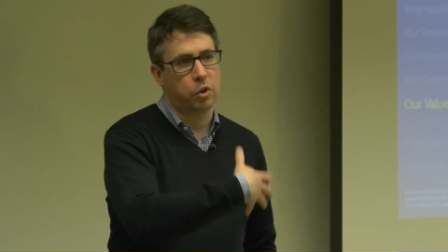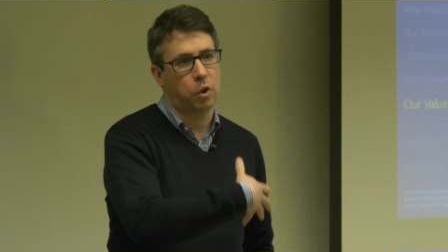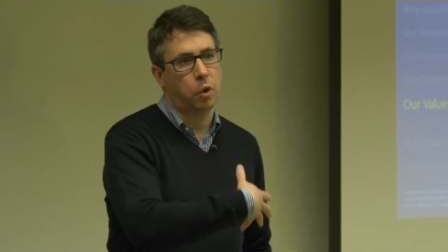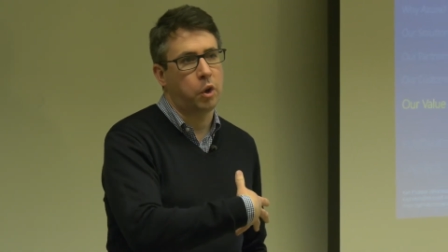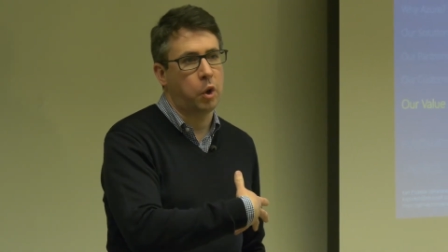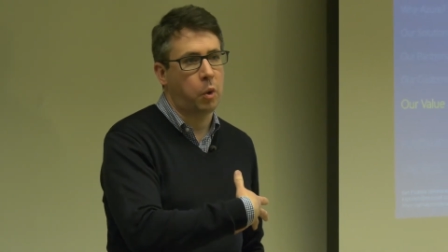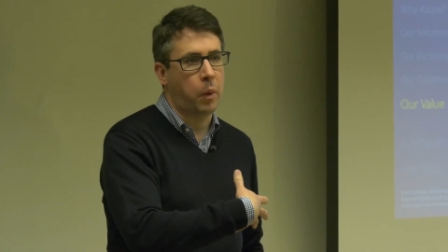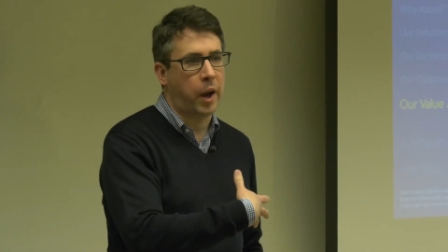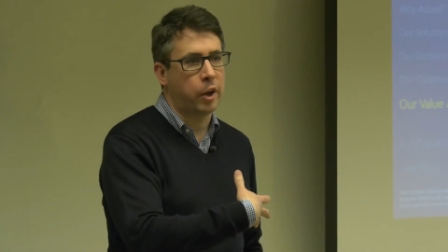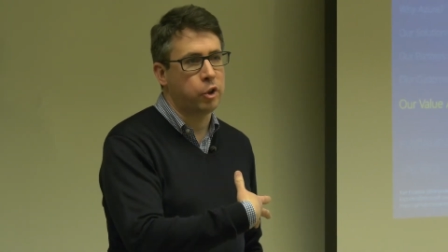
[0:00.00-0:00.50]

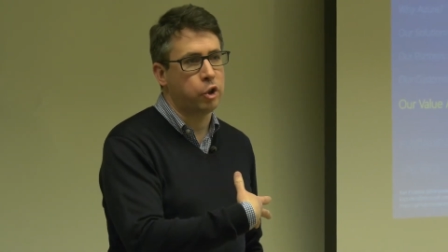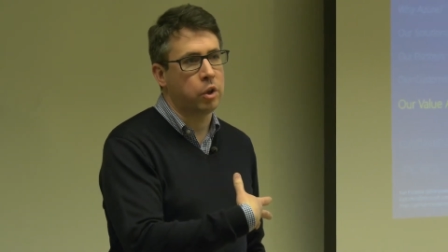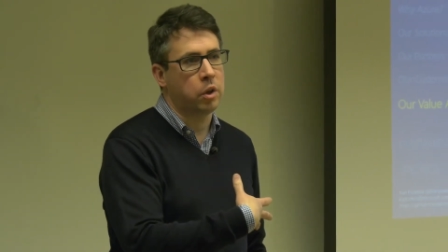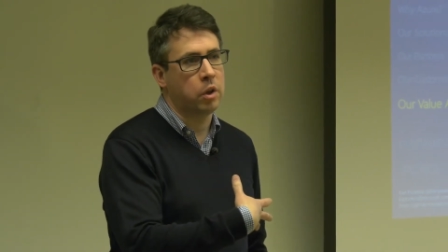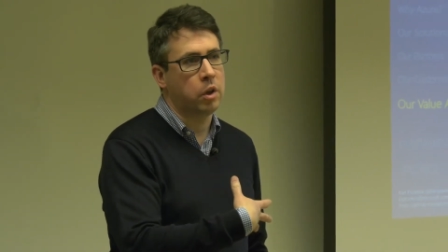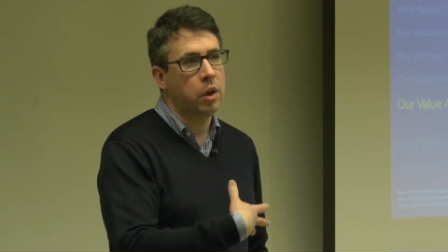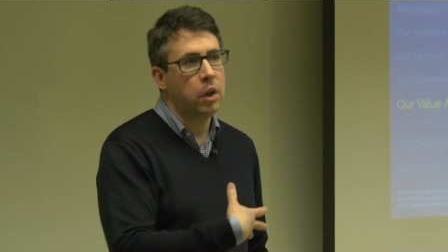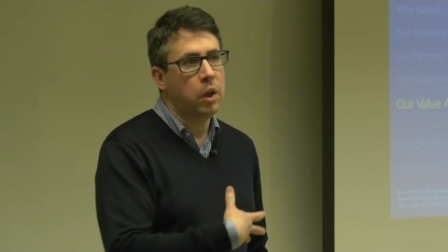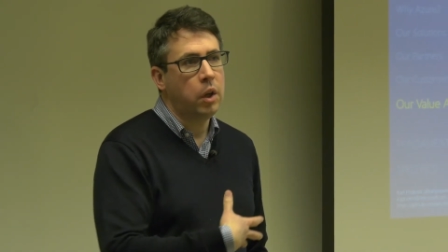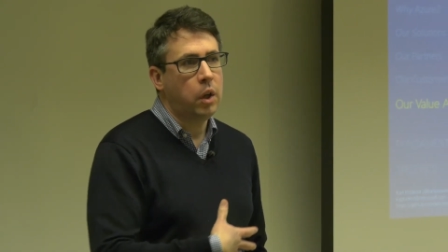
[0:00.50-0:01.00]
everything
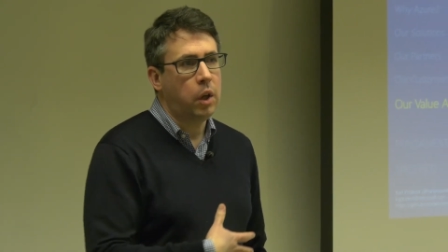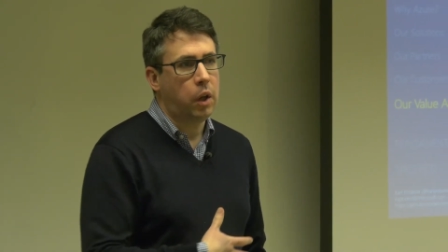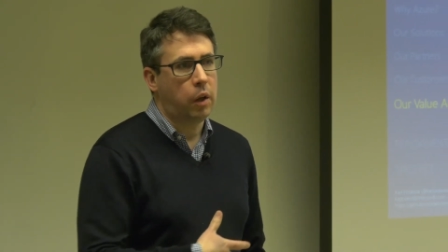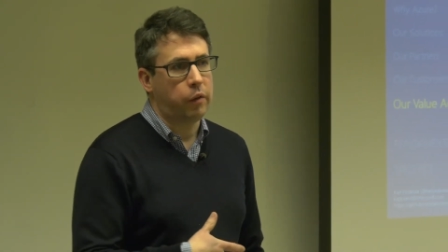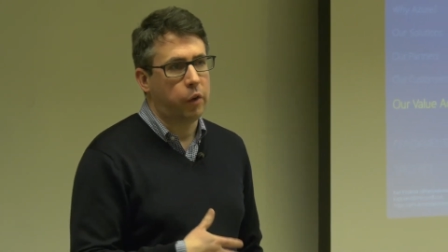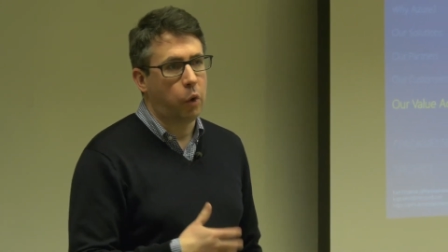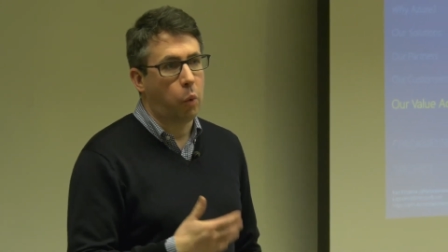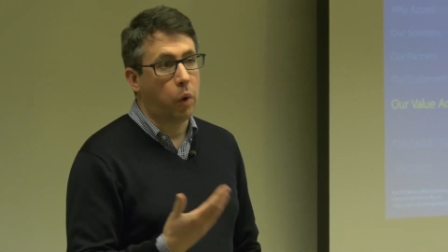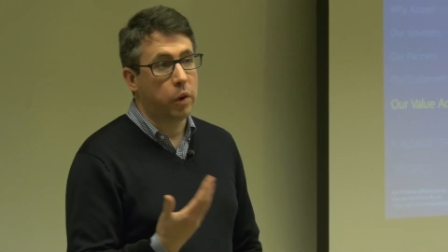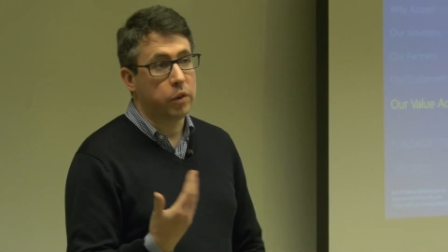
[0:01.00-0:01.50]
to be
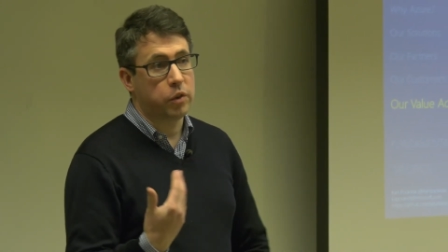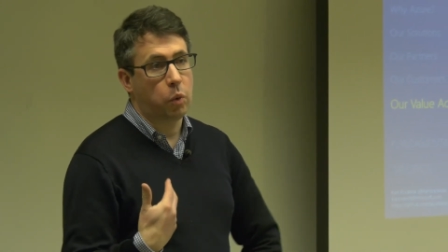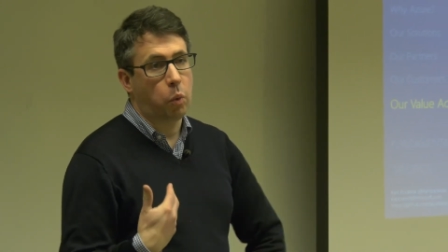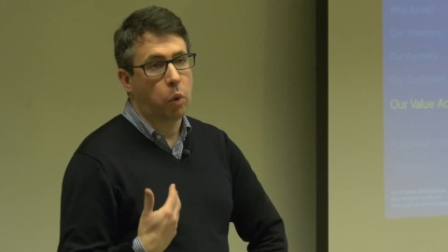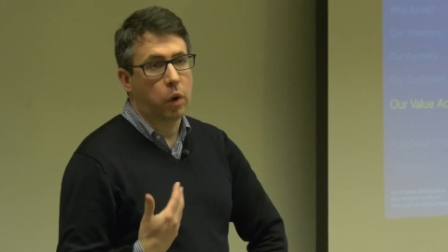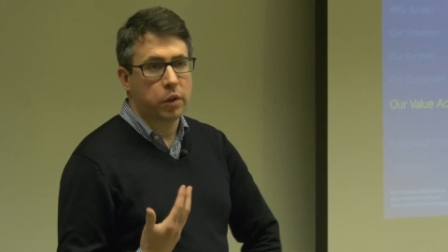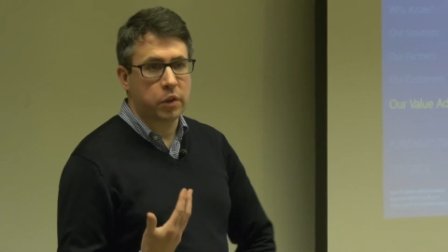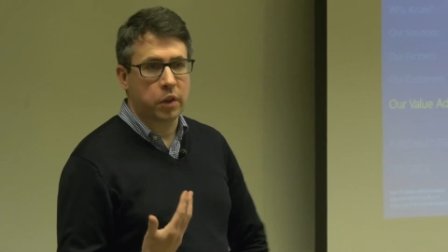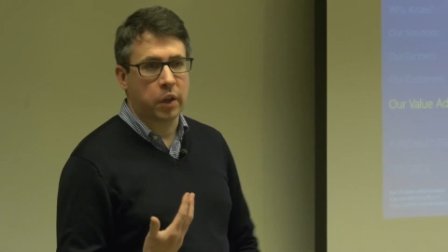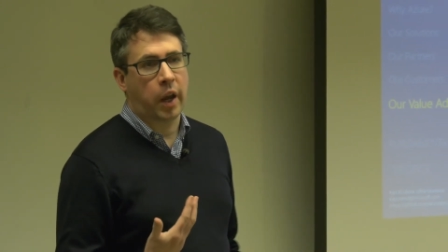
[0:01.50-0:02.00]
able to
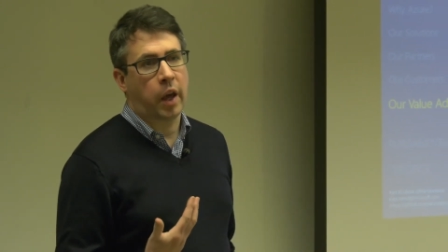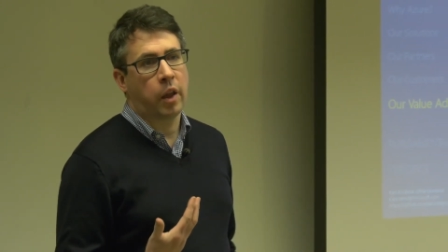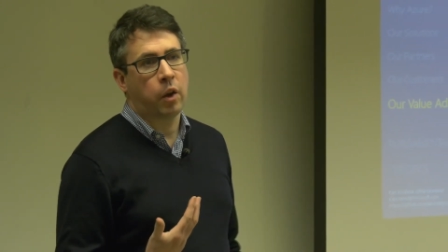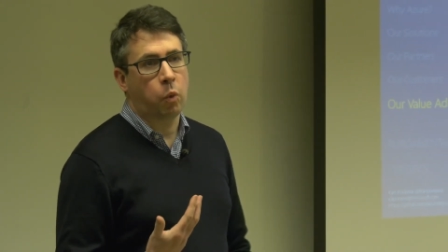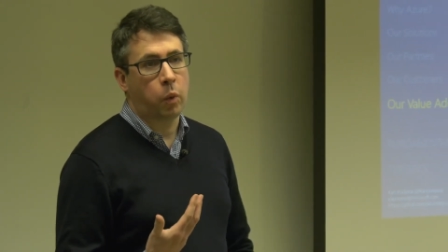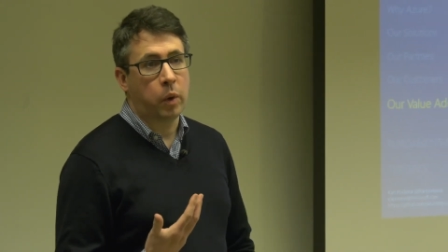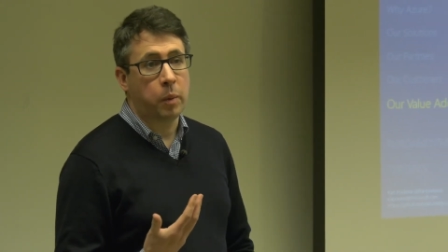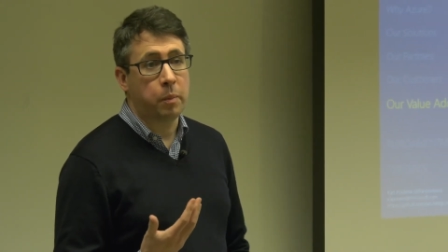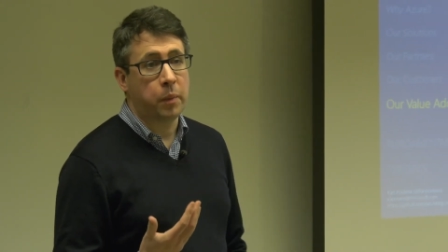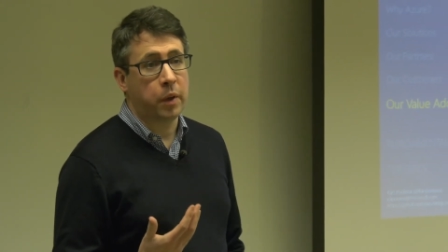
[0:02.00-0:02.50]
run on a
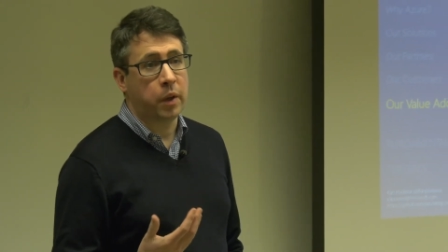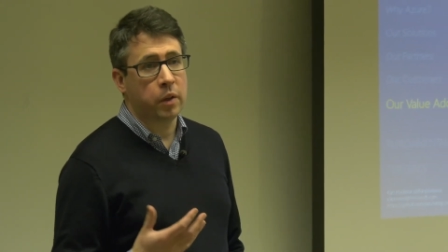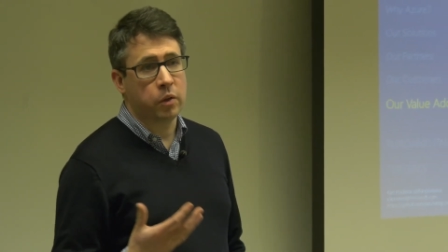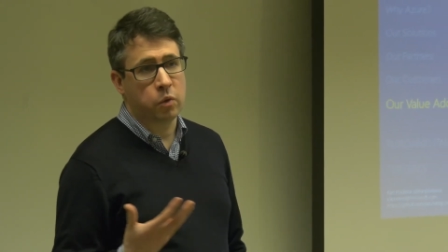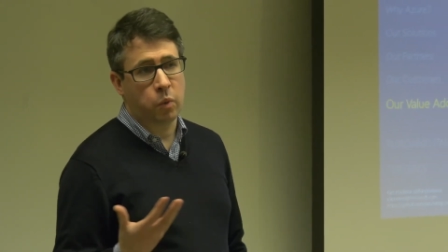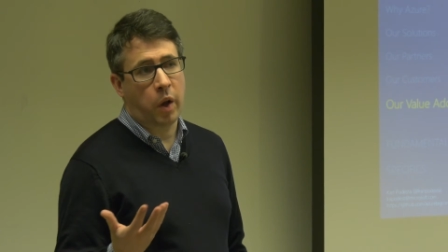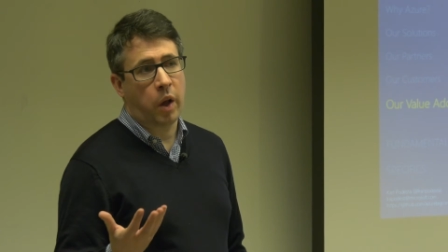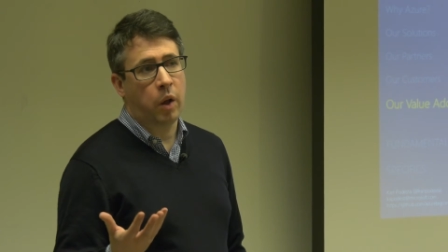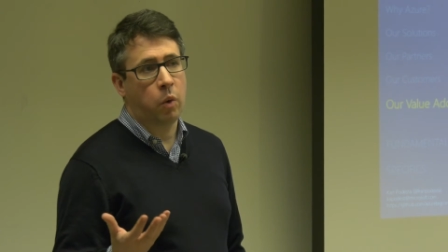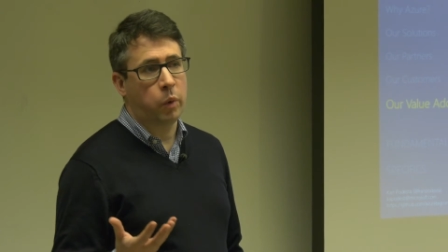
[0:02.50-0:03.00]

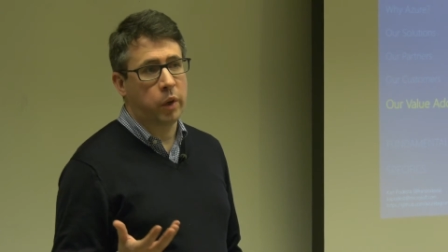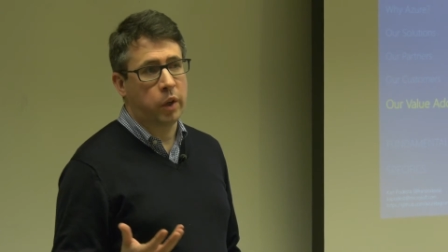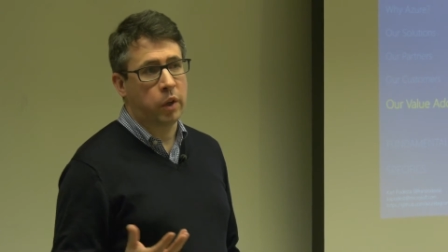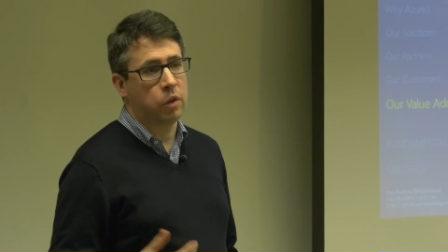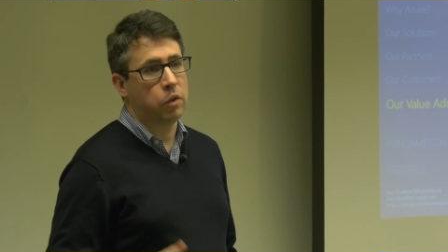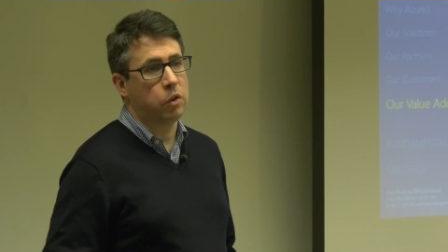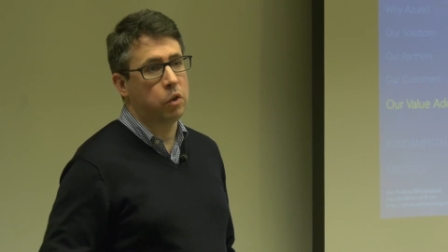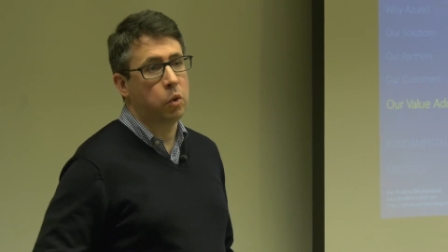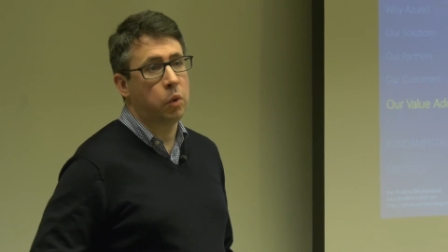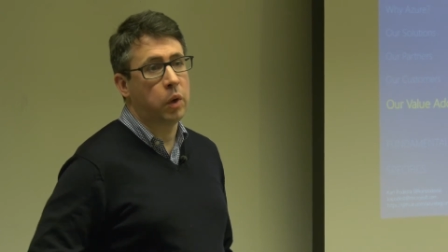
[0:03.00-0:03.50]
HPC
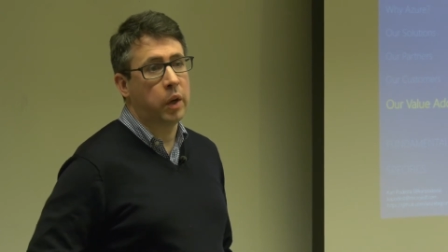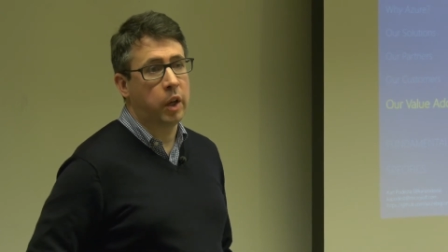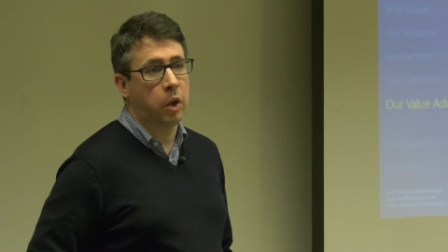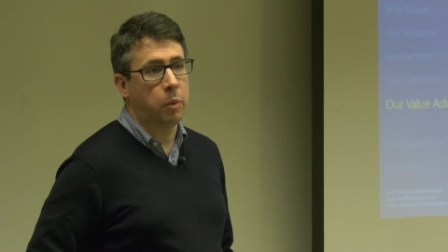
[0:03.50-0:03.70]
system.